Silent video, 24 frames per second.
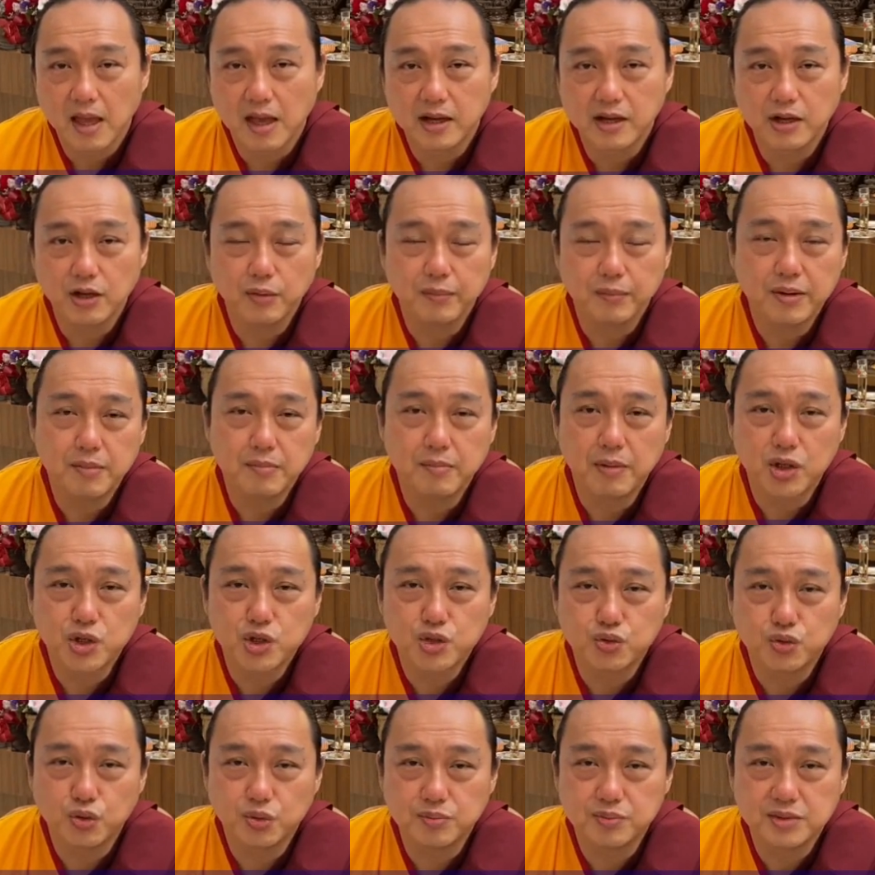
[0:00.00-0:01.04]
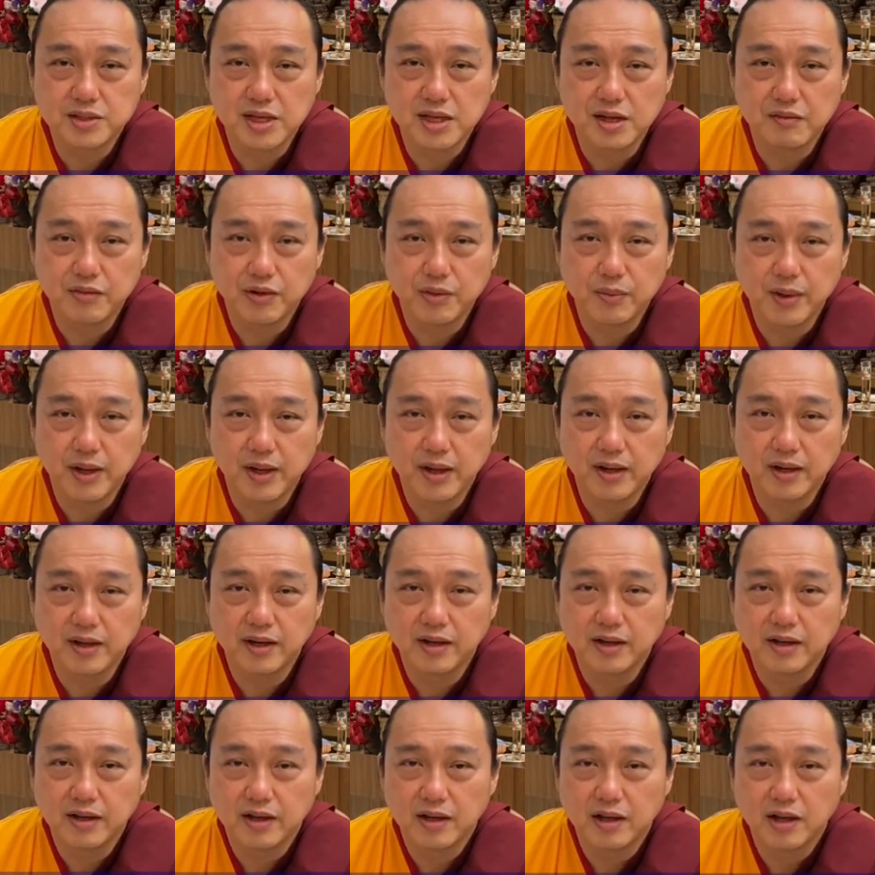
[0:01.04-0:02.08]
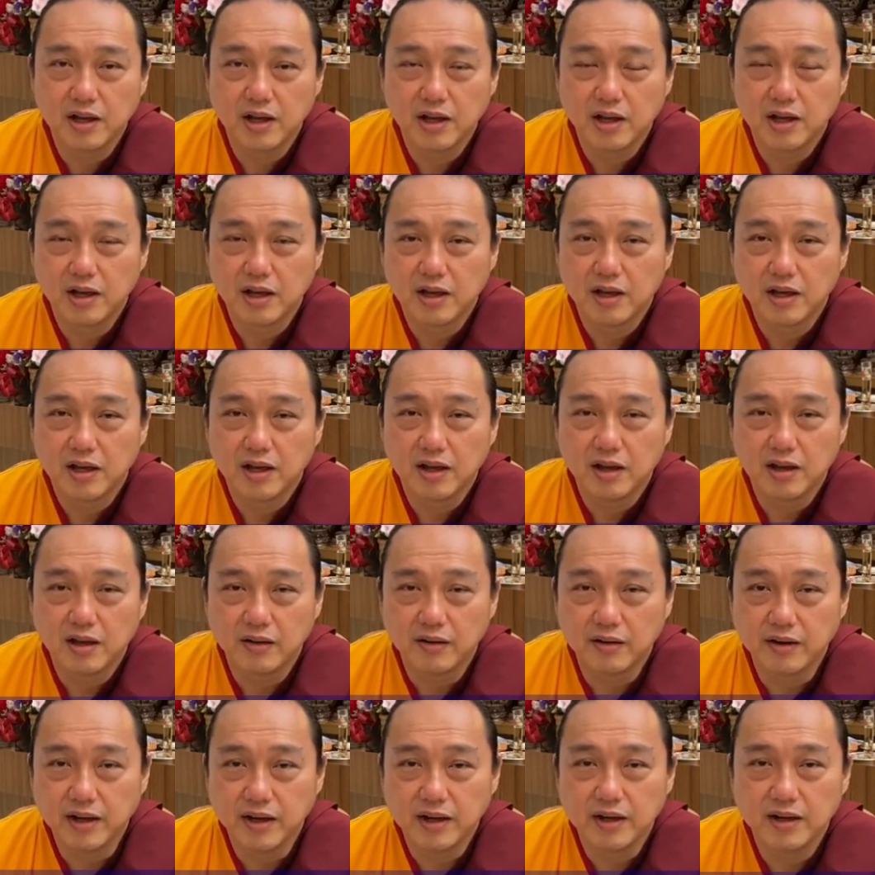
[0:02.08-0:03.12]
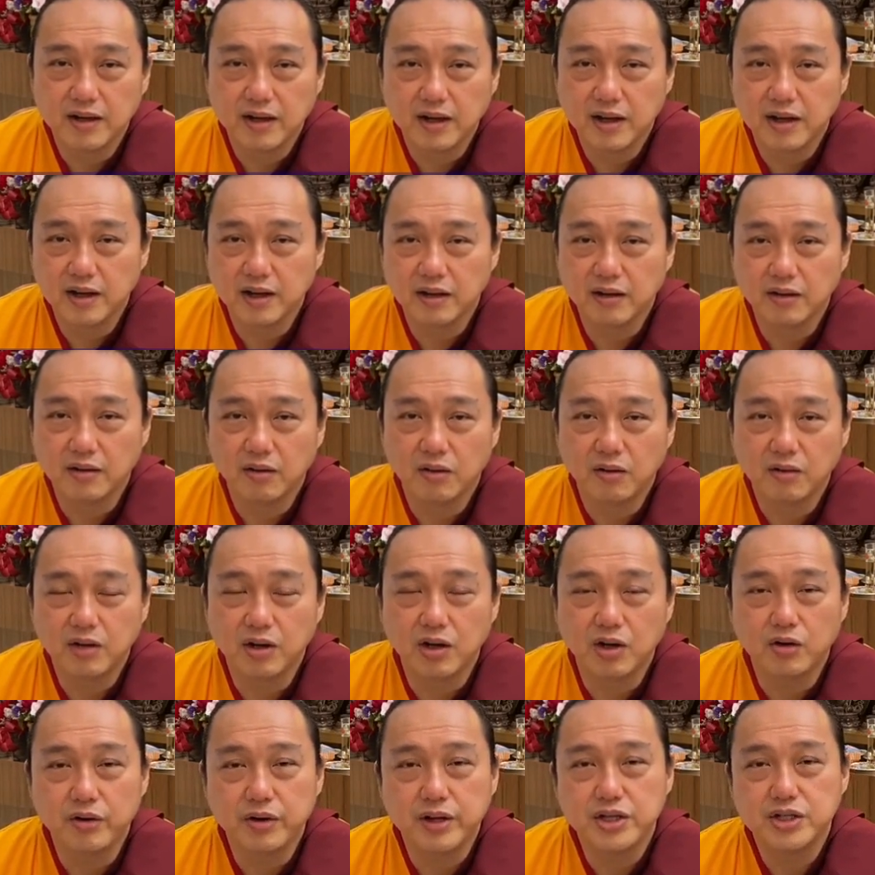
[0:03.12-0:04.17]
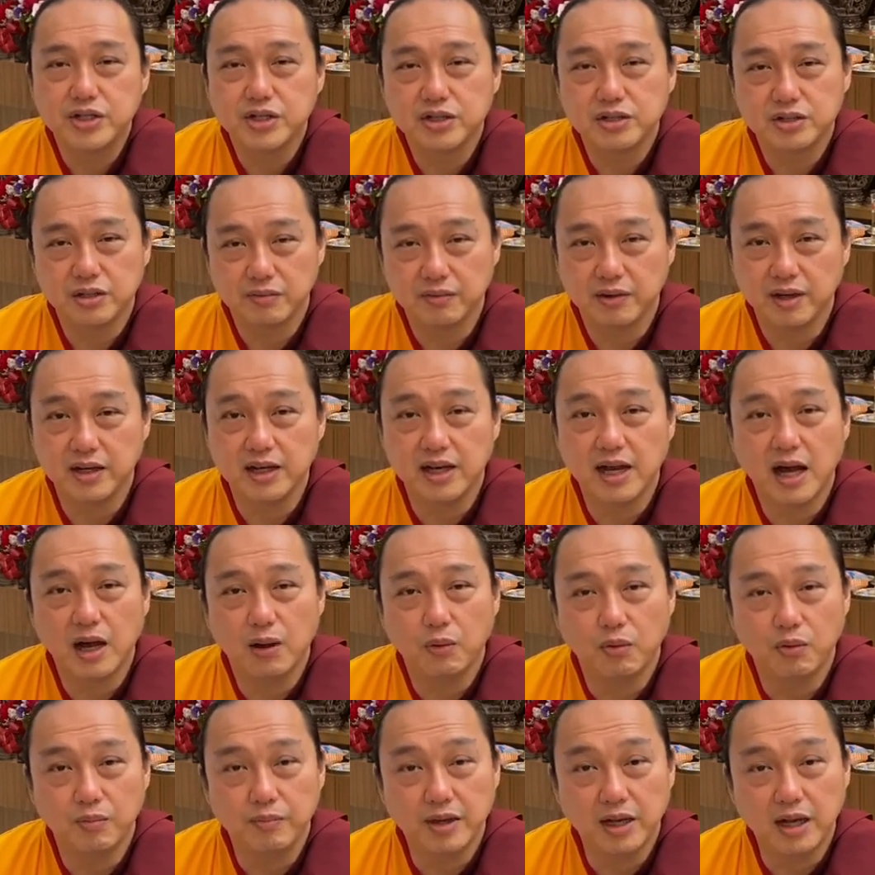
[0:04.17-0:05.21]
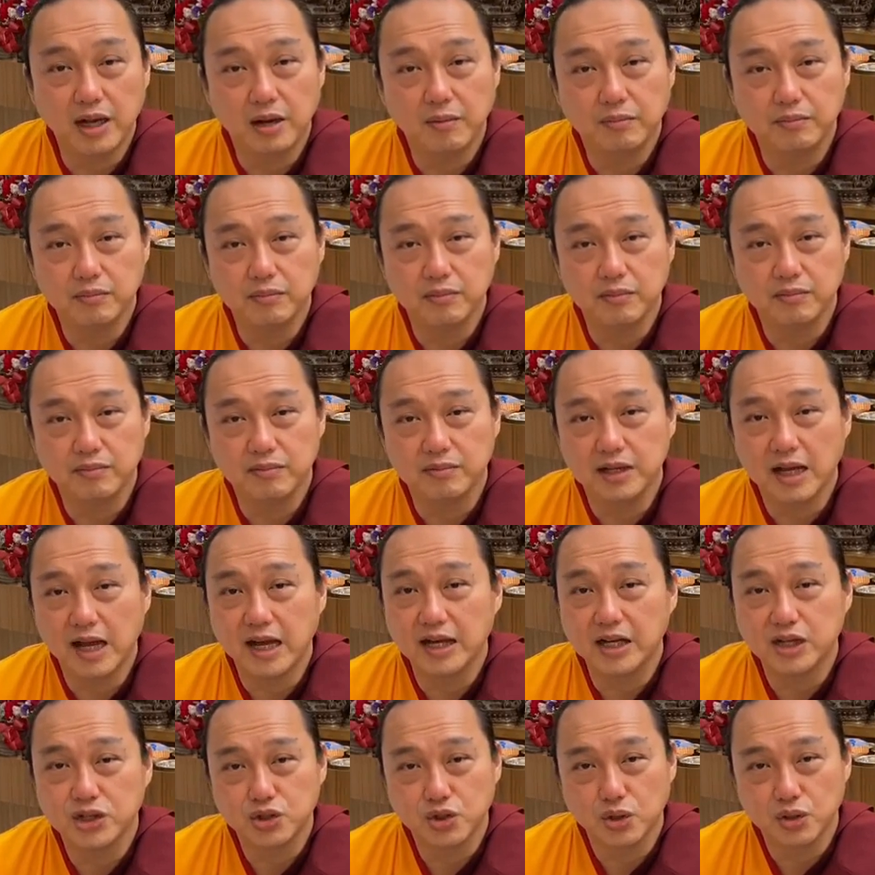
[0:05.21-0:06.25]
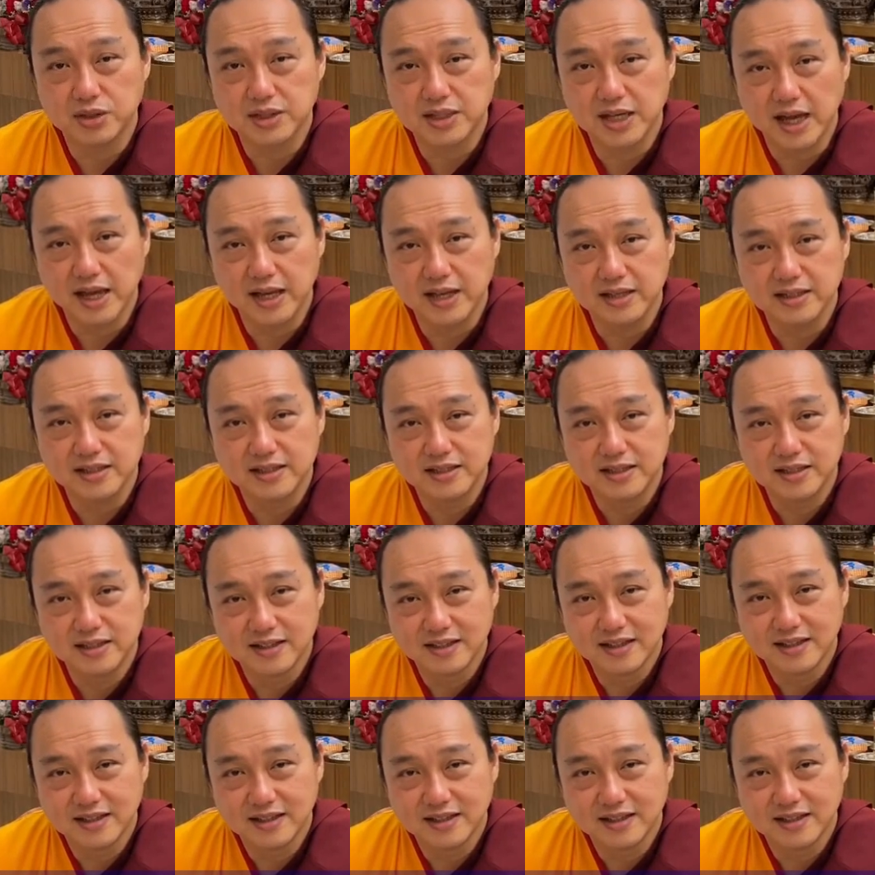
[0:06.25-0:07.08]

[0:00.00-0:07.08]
There'll be mushrooms everywhere, right? And all the creatures of the dark will become dinosaur-sized.